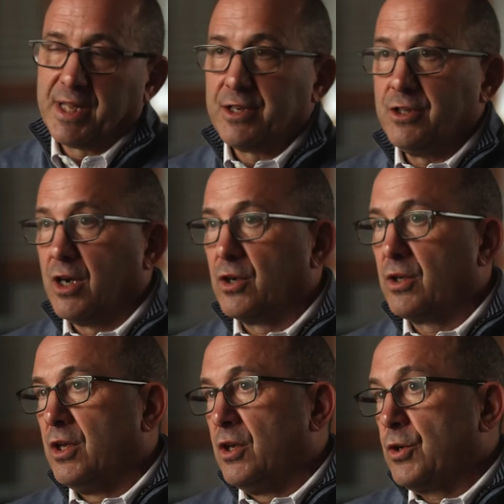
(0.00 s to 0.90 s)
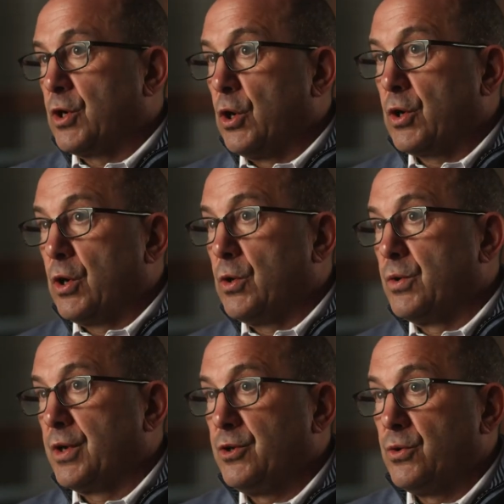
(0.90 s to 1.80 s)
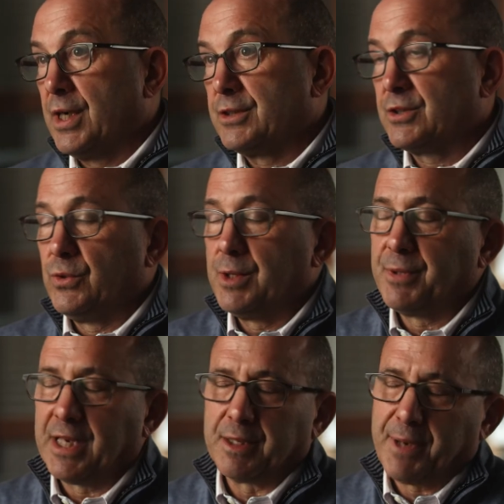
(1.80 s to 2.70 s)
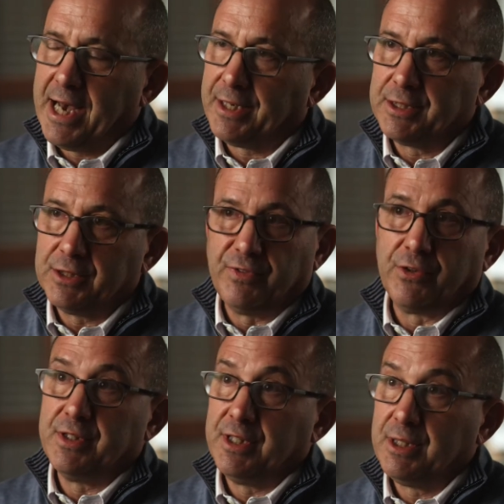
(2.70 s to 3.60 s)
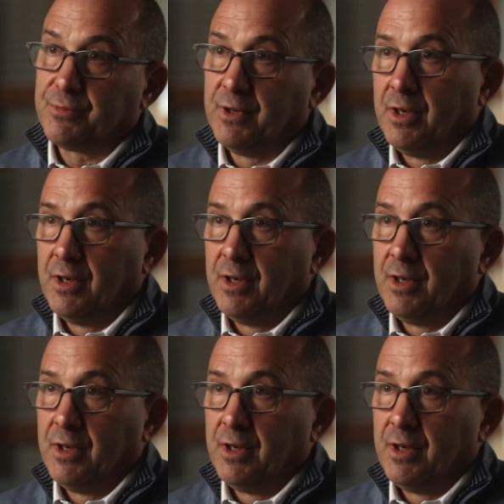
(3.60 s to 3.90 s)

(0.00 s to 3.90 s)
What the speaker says: bit of that young cocoa nuance to it, but on the palate it's very deep,